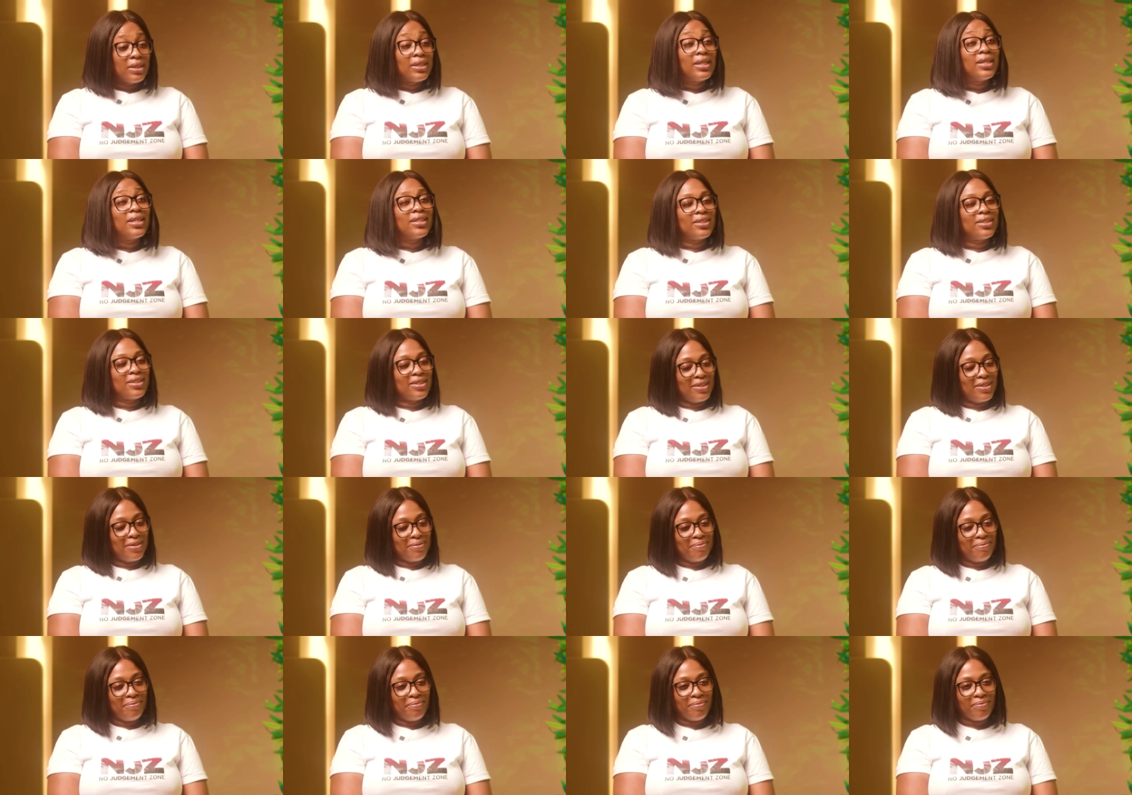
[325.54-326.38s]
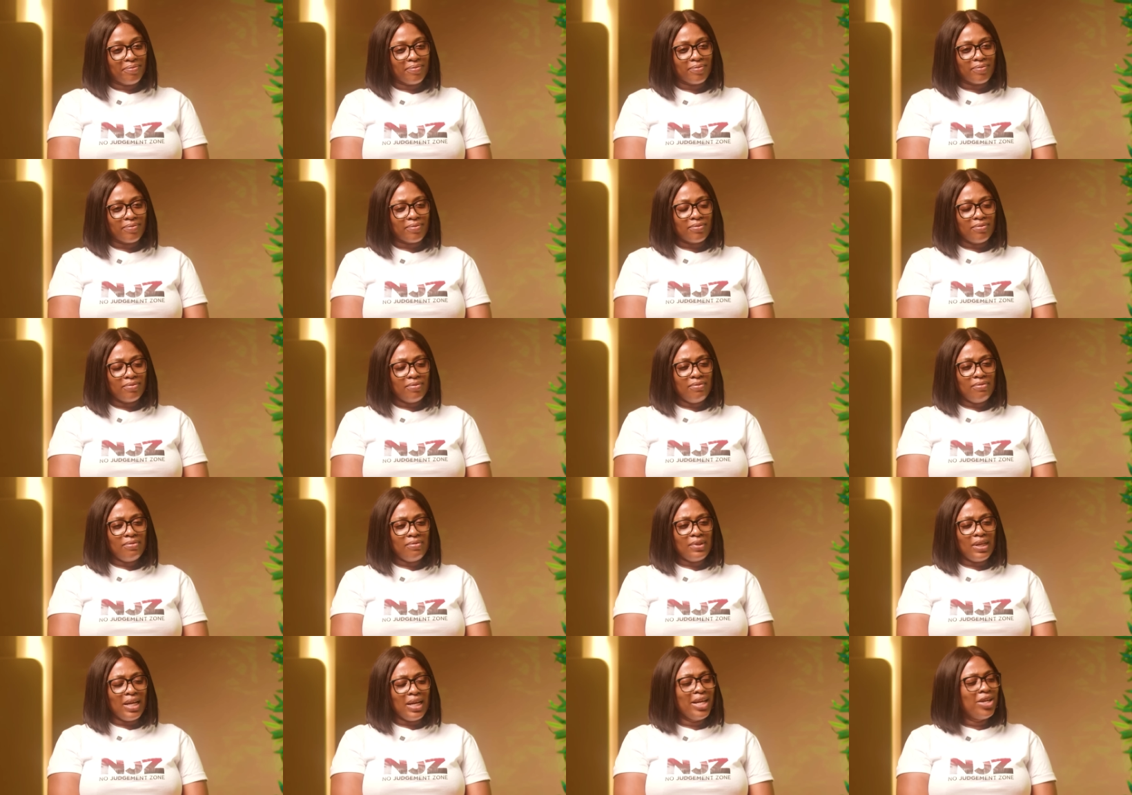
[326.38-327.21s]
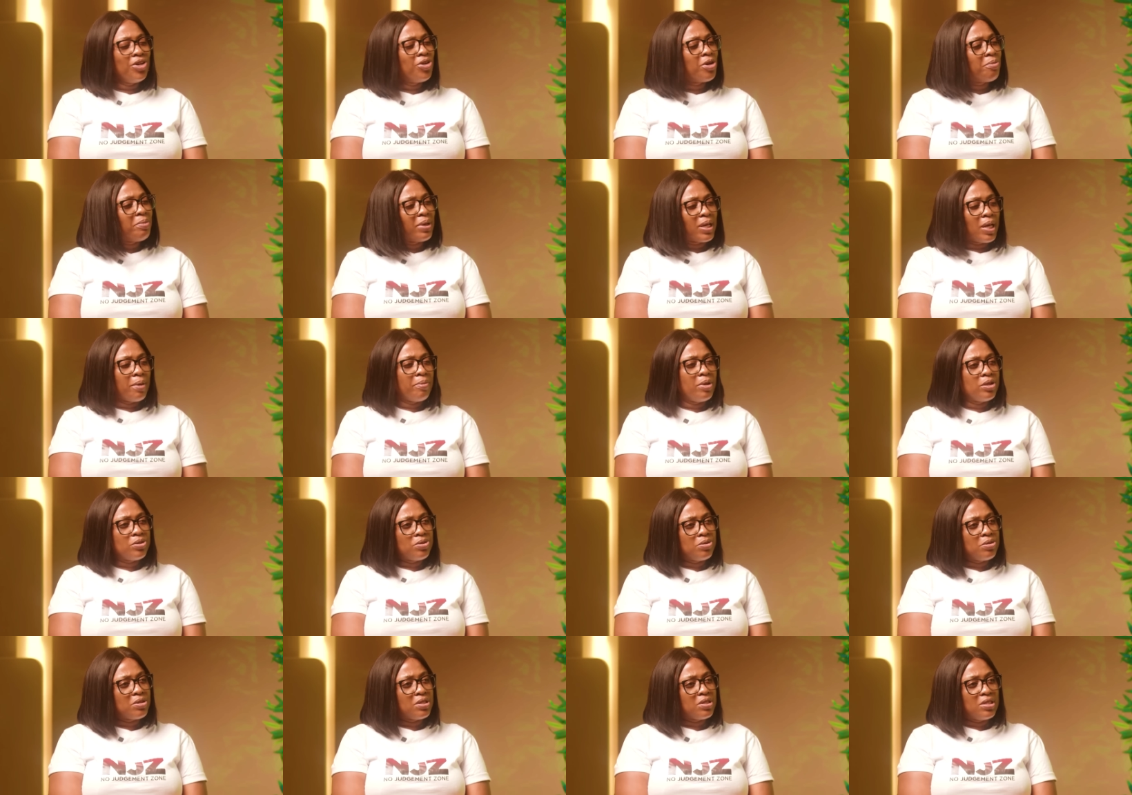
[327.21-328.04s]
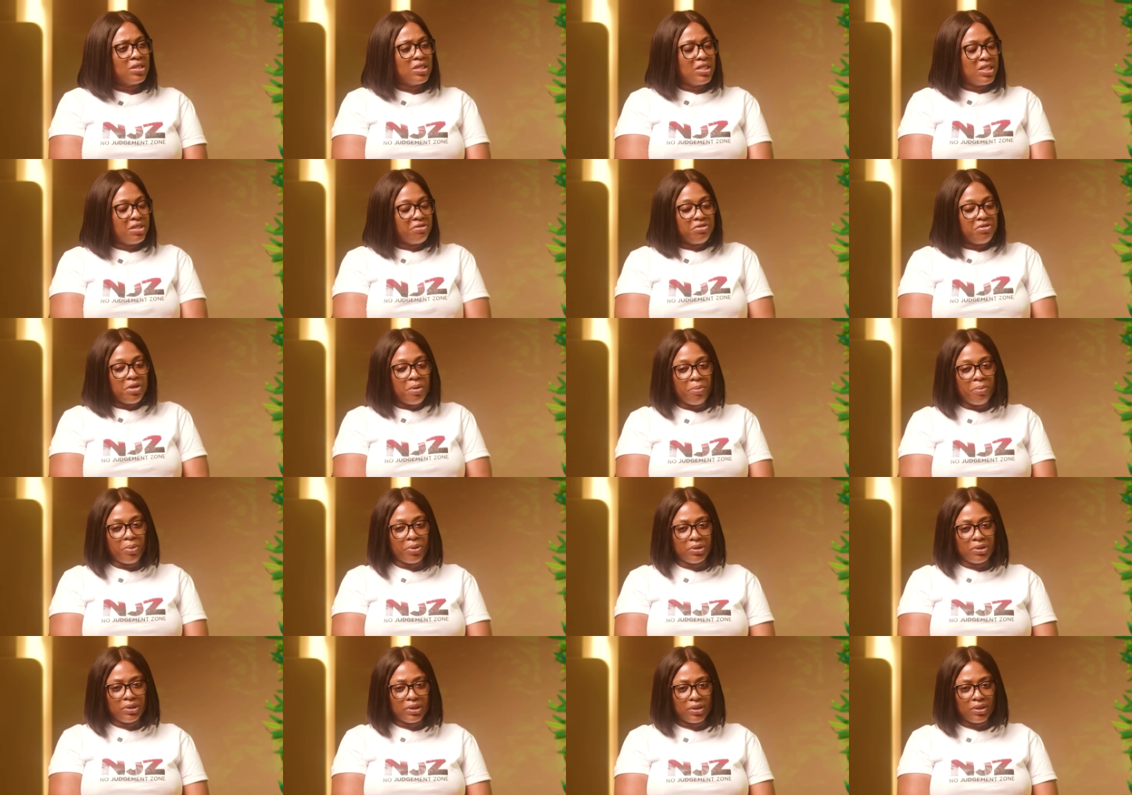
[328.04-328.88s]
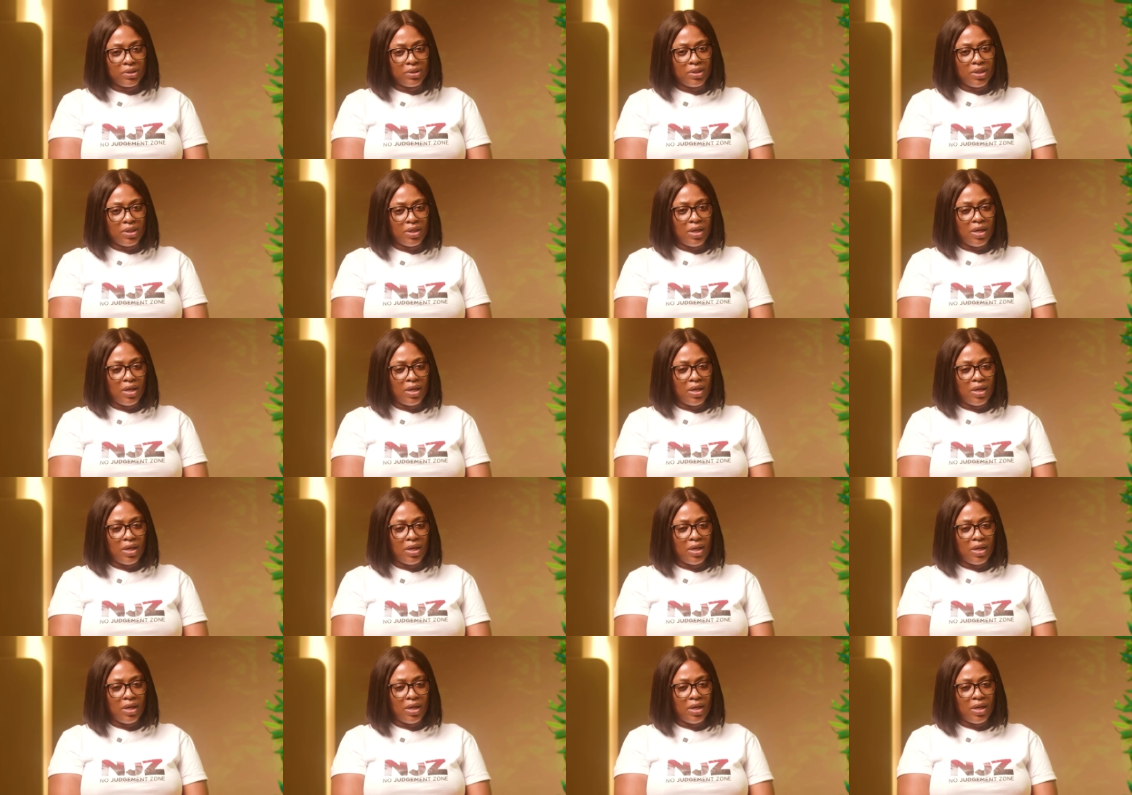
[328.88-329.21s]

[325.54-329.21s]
Yes. You know, he became a totally different person.